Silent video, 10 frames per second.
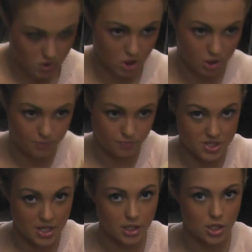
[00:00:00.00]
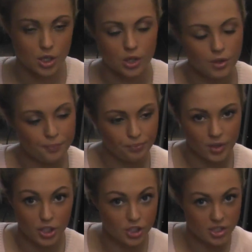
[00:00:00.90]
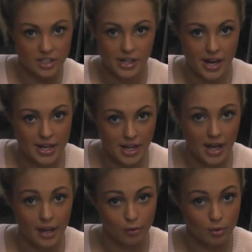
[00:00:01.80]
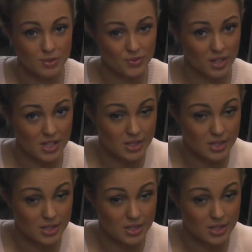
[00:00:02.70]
So take your donut, and you don't need any hair grips for this